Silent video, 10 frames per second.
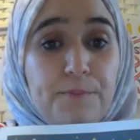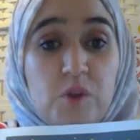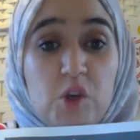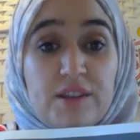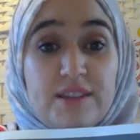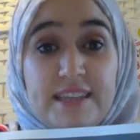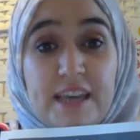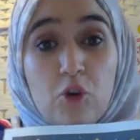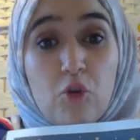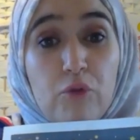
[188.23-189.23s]
you can see
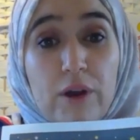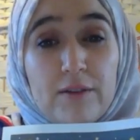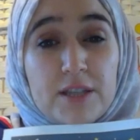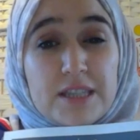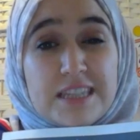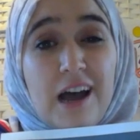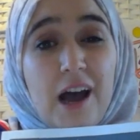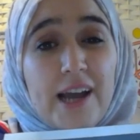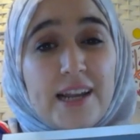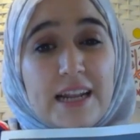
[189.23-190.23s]
a
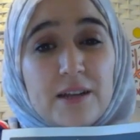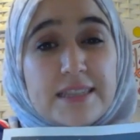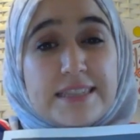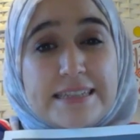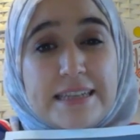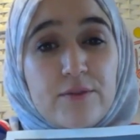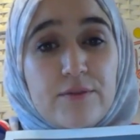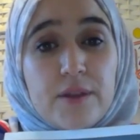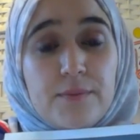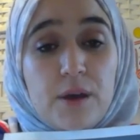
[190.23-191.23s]
tiny little slither
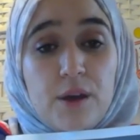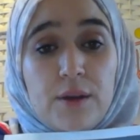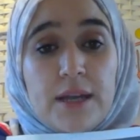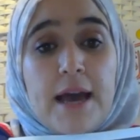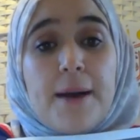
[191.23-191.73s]
of the moon,